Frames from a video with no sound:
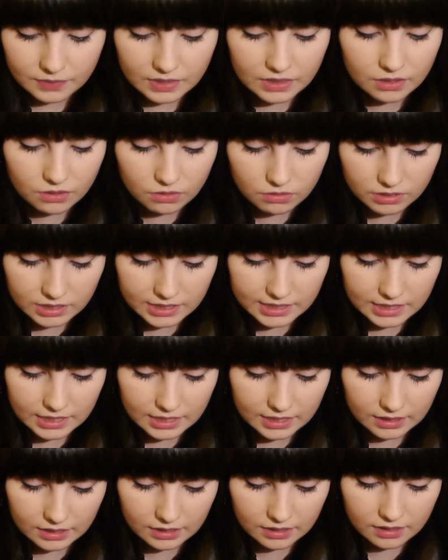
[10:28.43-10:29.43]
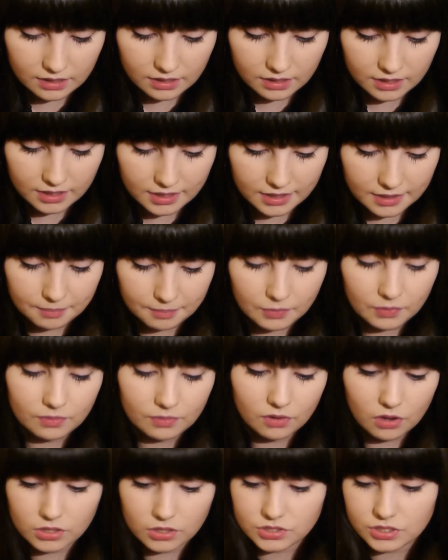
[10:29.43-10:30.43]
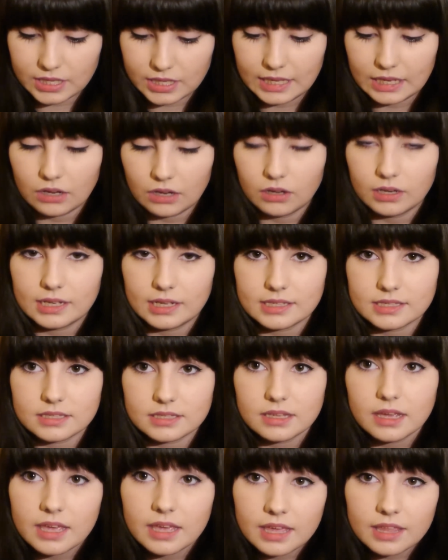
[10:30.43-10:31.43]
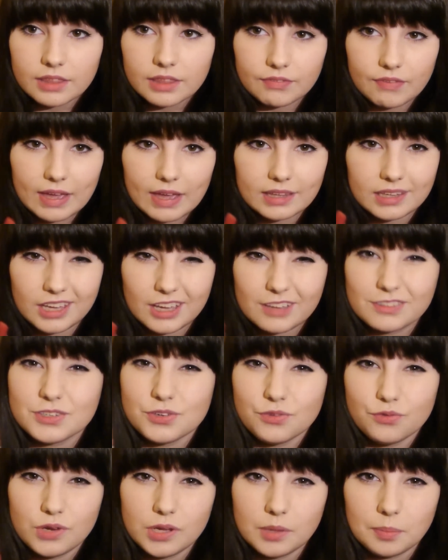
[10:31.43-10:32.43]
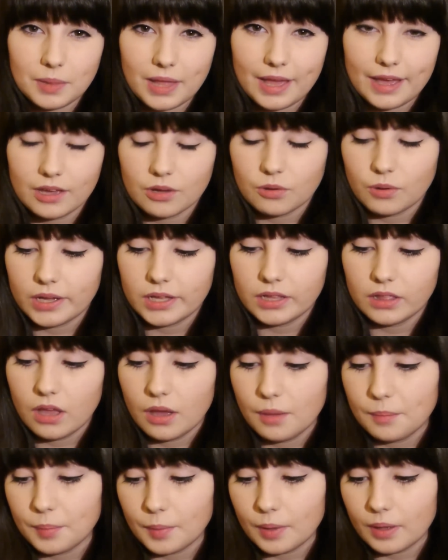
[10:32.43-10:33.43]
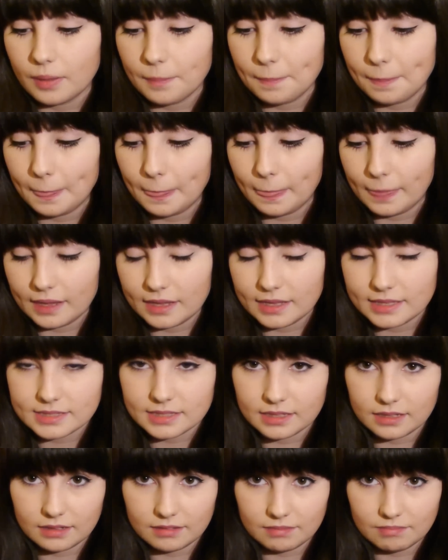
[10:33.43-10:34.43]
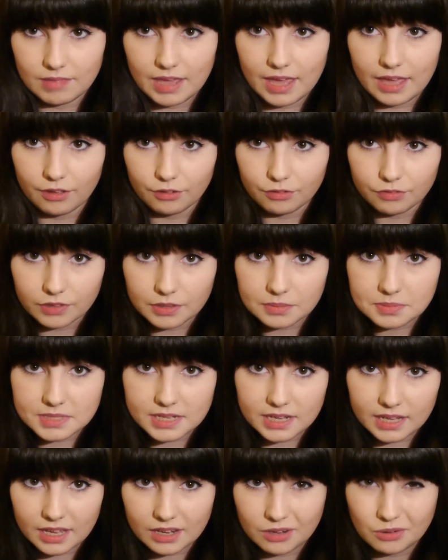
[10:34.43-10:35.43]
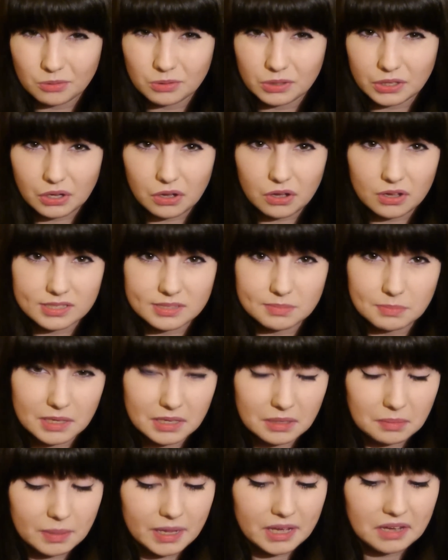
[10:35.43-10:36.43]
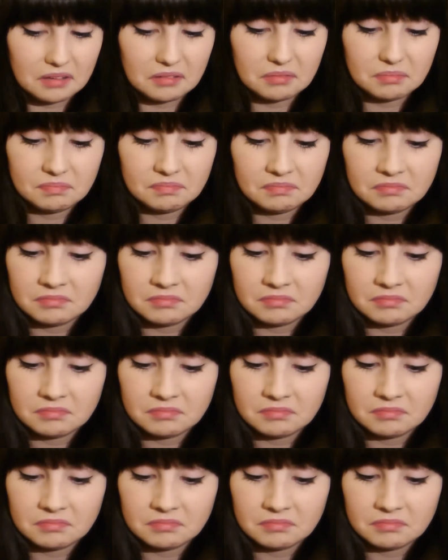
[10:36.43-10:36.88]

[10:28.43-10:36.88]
The only thing I'm not so keen on is the fact that you have to reapply it quite a lot, but it is an e.l.f. lipstick and it only cost me about,